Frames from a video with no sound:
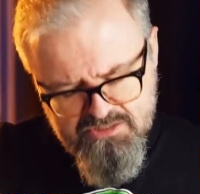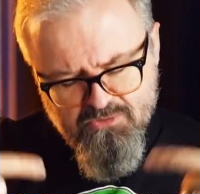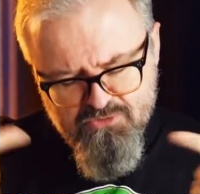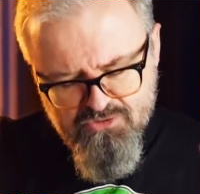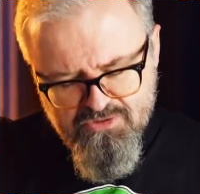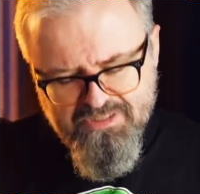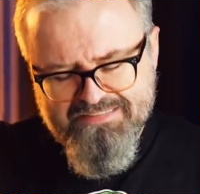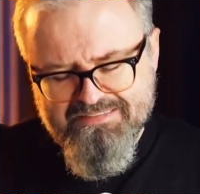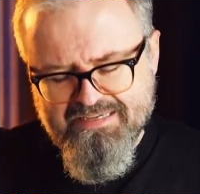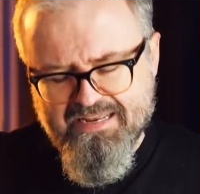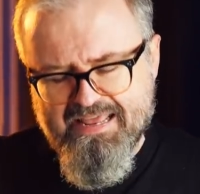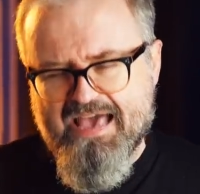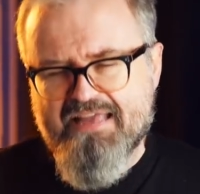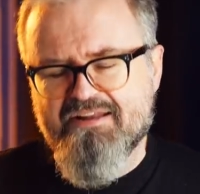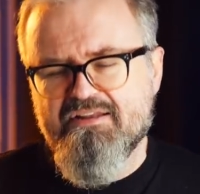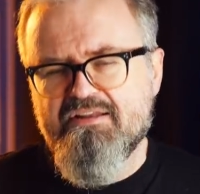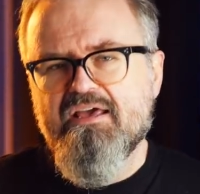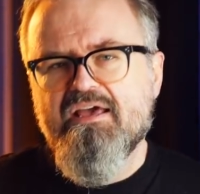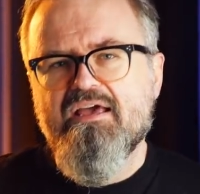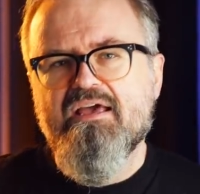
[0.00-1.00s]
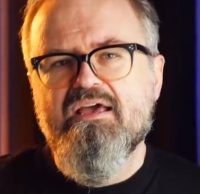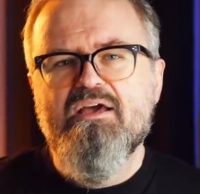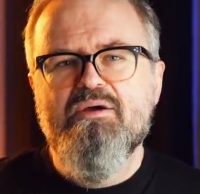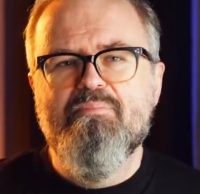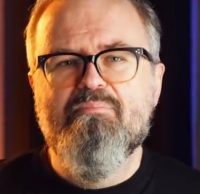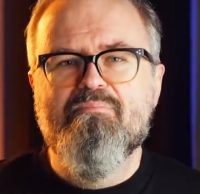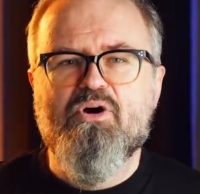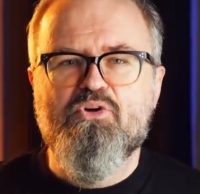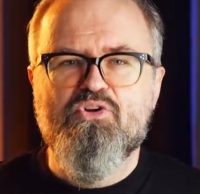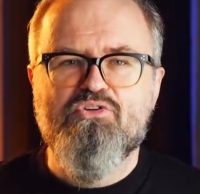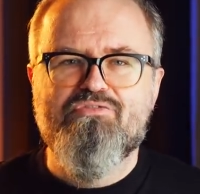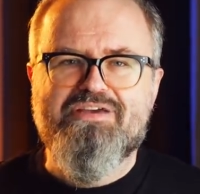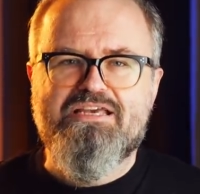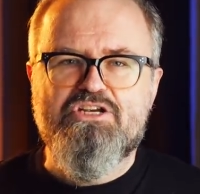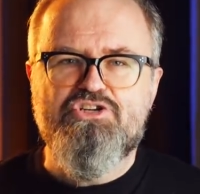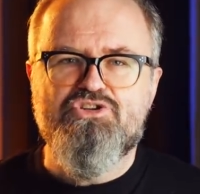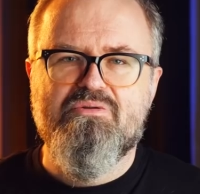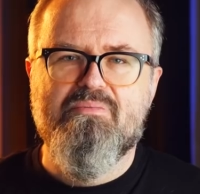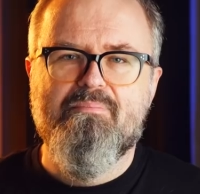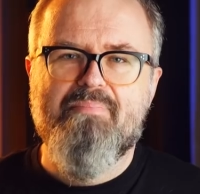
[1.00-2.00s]
So you get that added
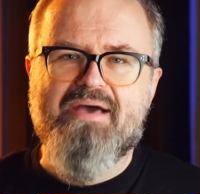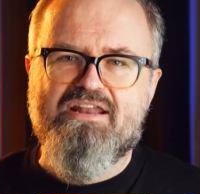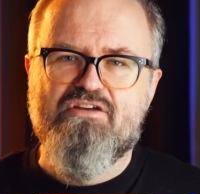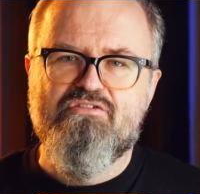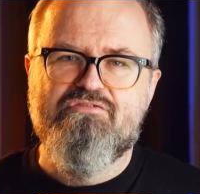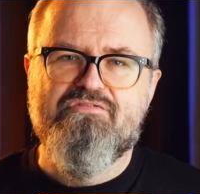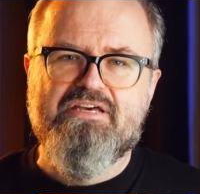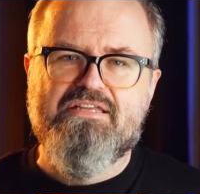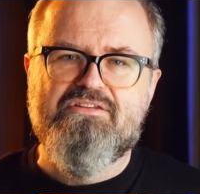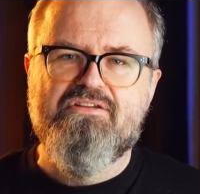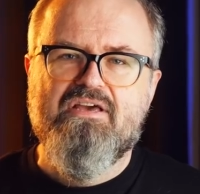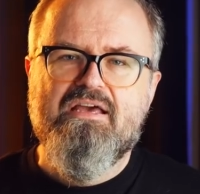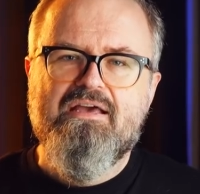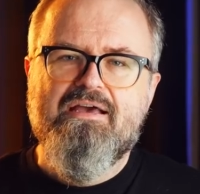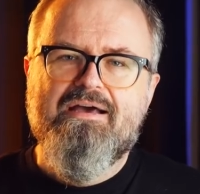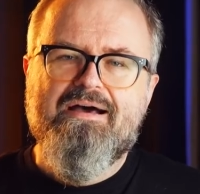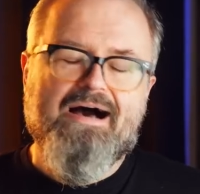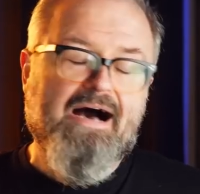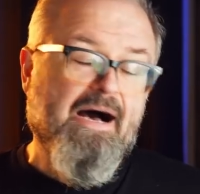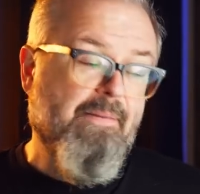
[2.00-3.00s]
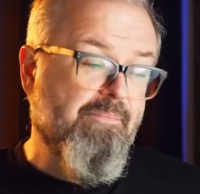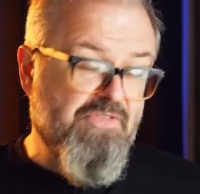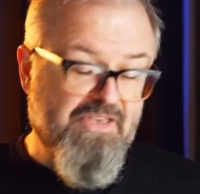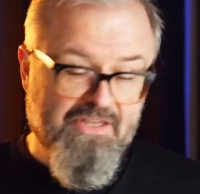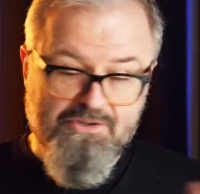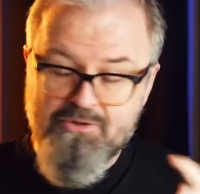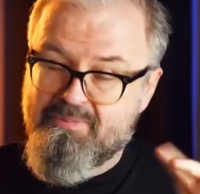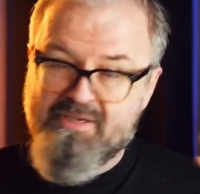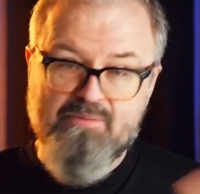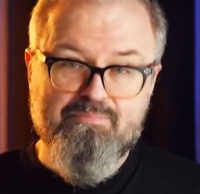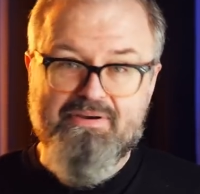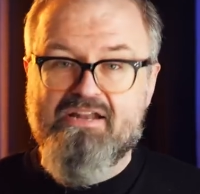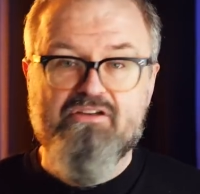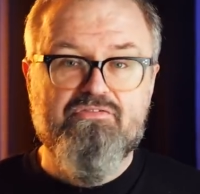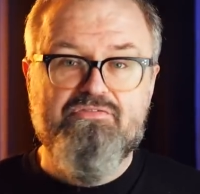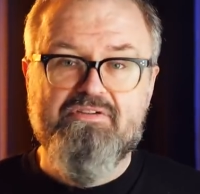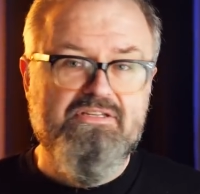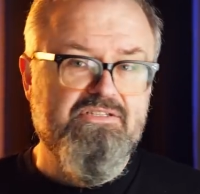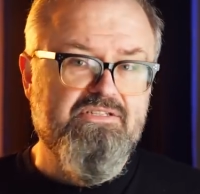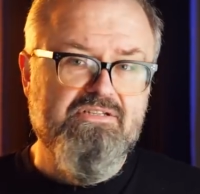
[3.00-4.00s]
motivation benefit um, the other big
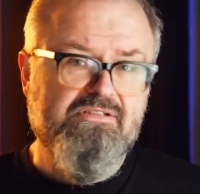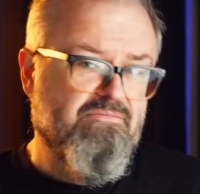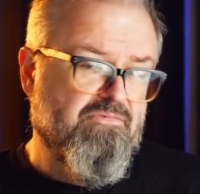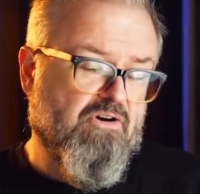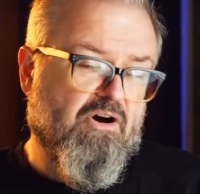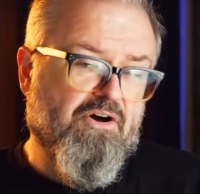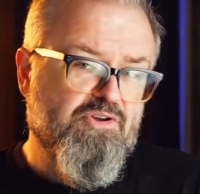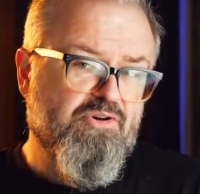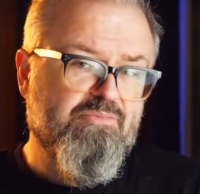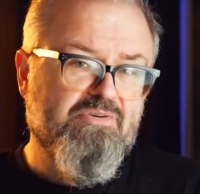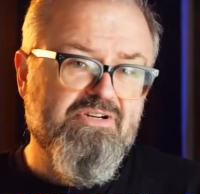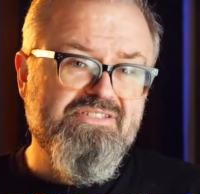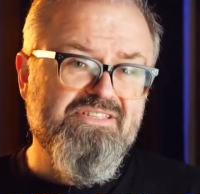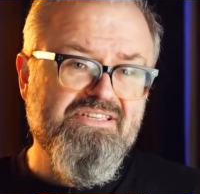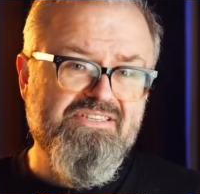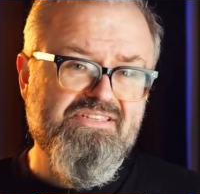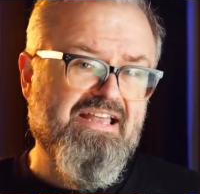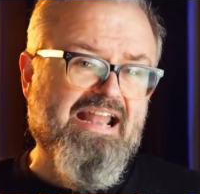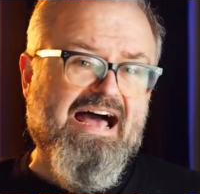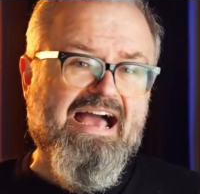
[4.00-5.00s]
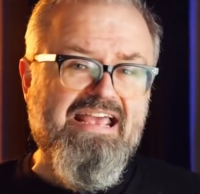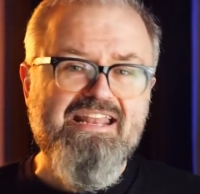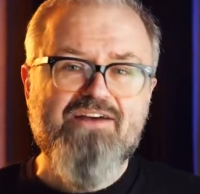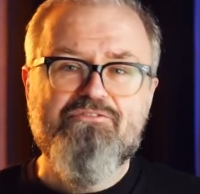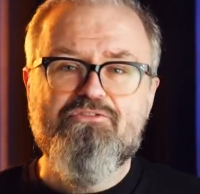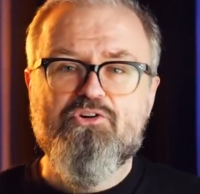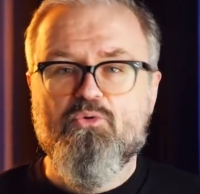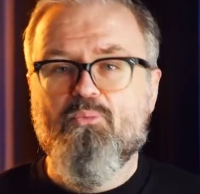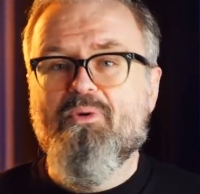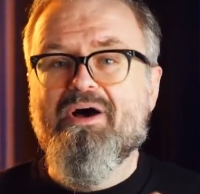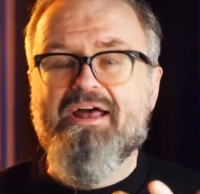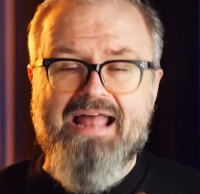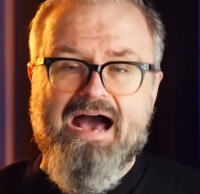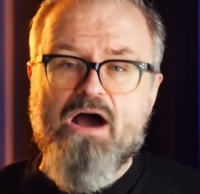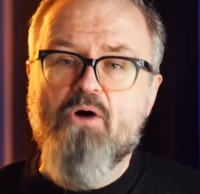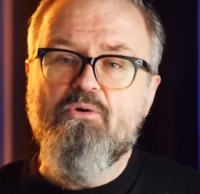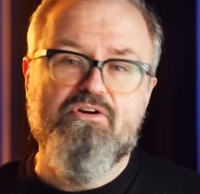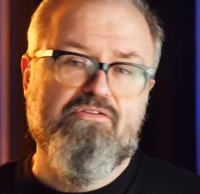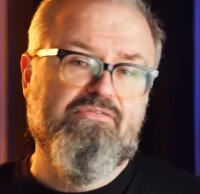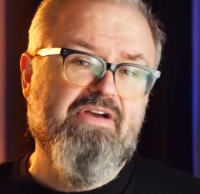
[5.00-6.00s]
benefit to audiobooks is that I never run
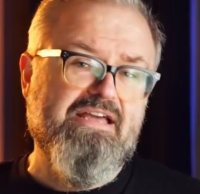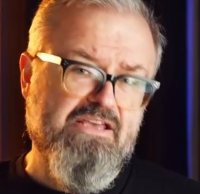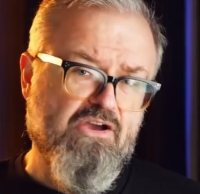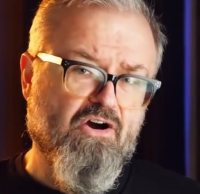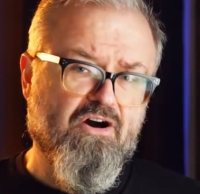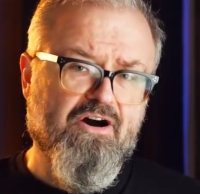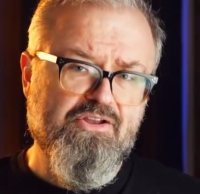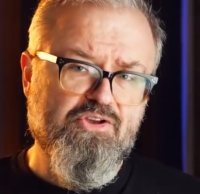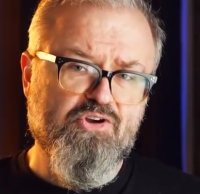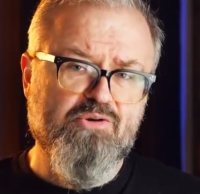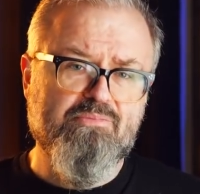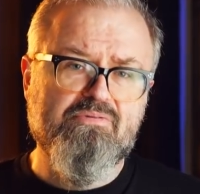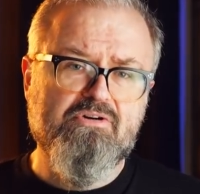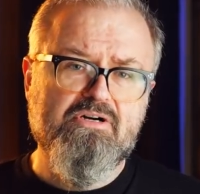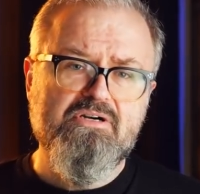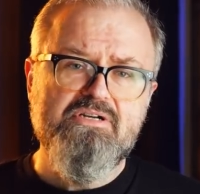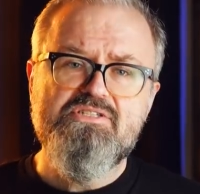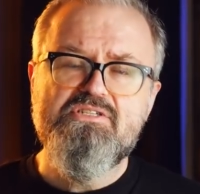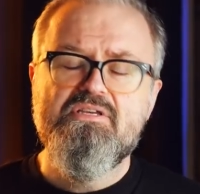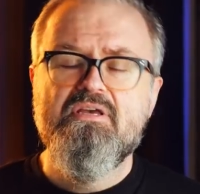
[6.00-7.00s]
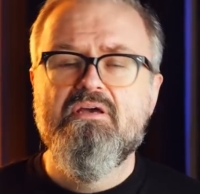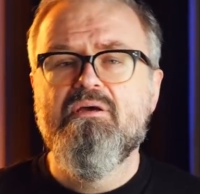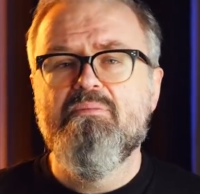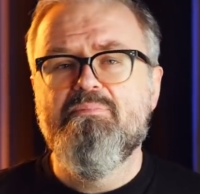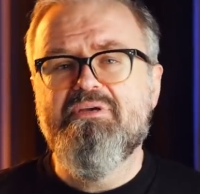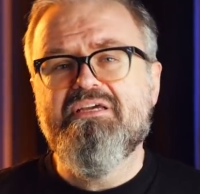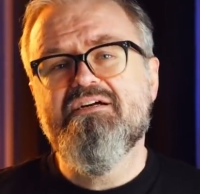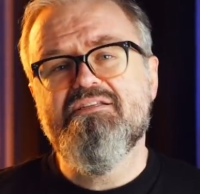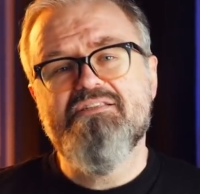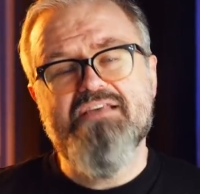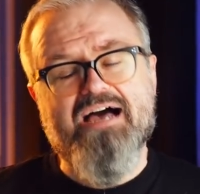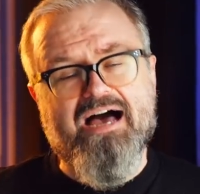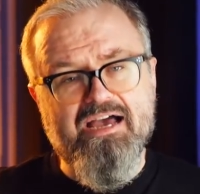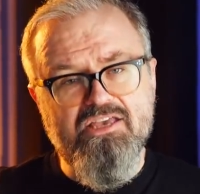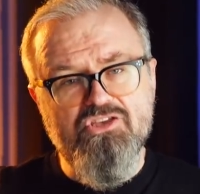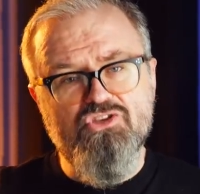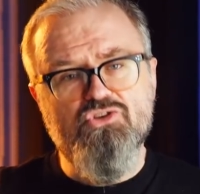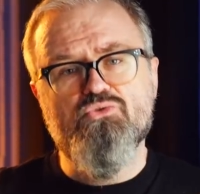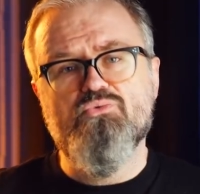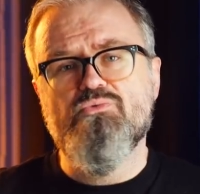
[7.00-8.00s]
out of any audiobooks because I
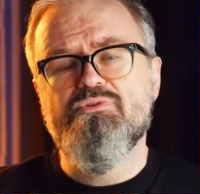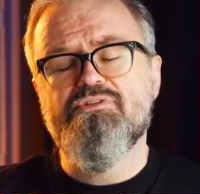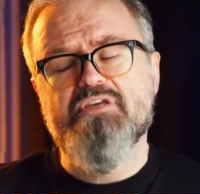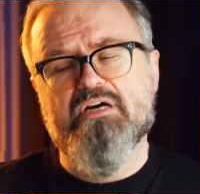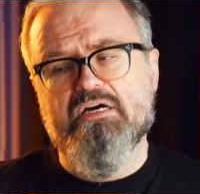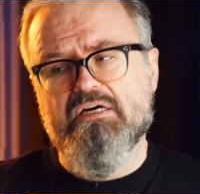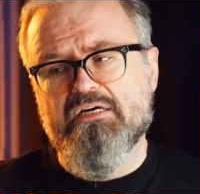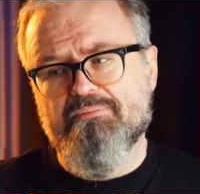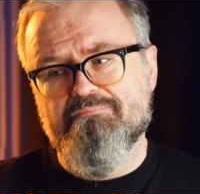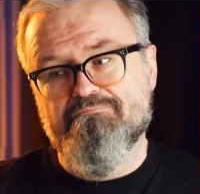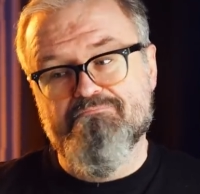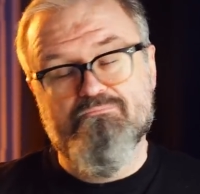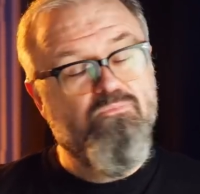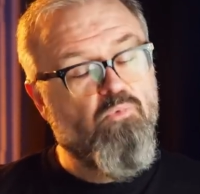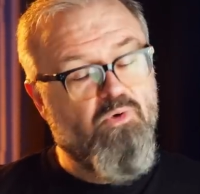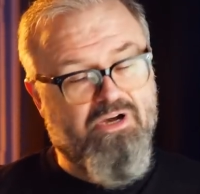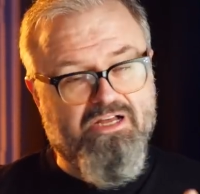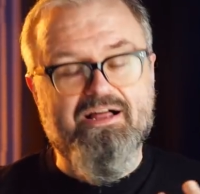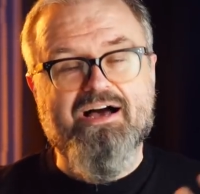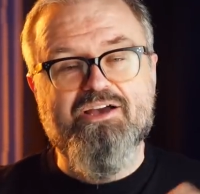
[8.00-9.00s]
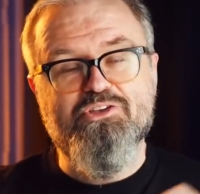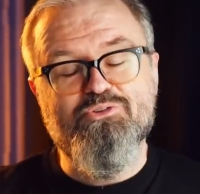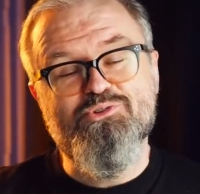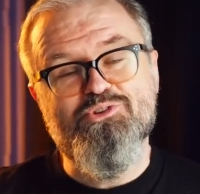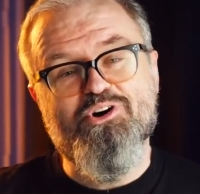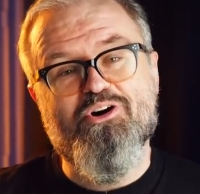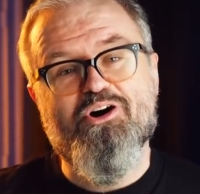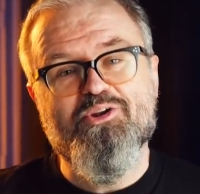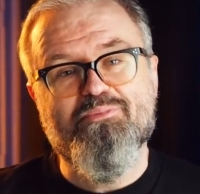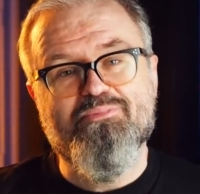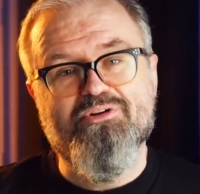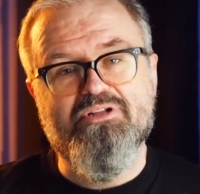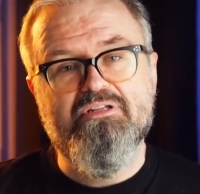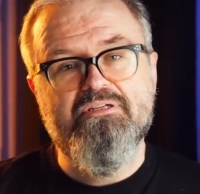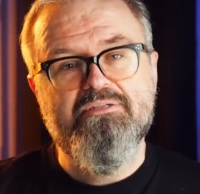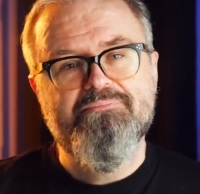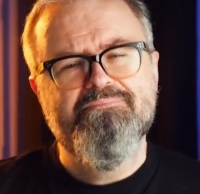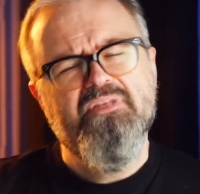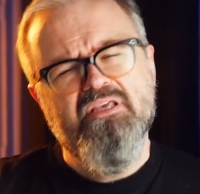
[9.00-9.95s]
use, um, well, I use Audible.